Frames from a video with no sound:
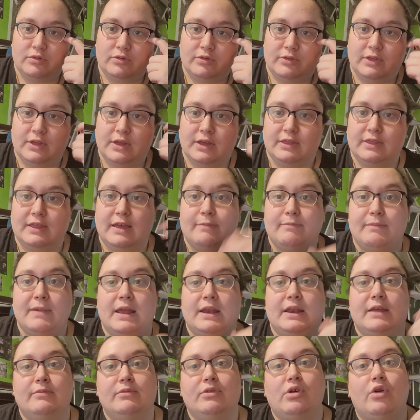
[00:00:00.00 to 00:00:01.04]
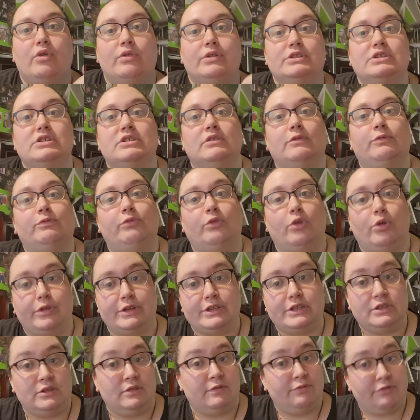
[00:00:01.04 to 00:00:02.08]
thing that made him go into the
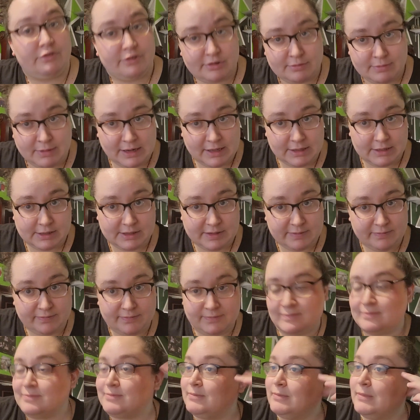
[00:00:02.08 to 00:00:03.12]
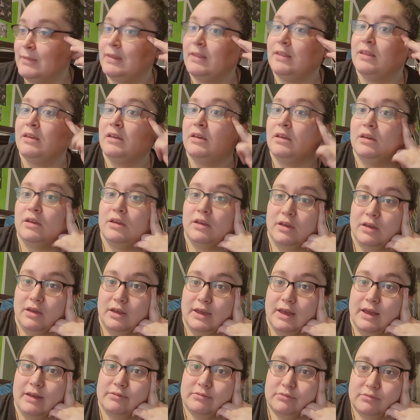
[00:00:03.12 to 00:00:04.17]
forest in the first place.
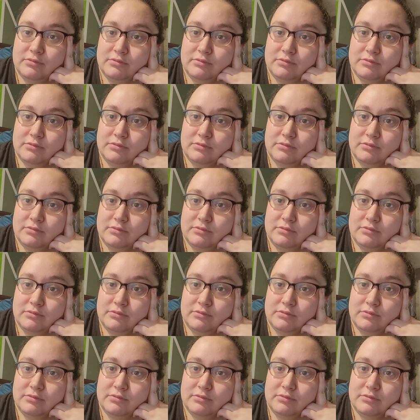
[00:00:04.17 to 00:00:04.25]
Yeah.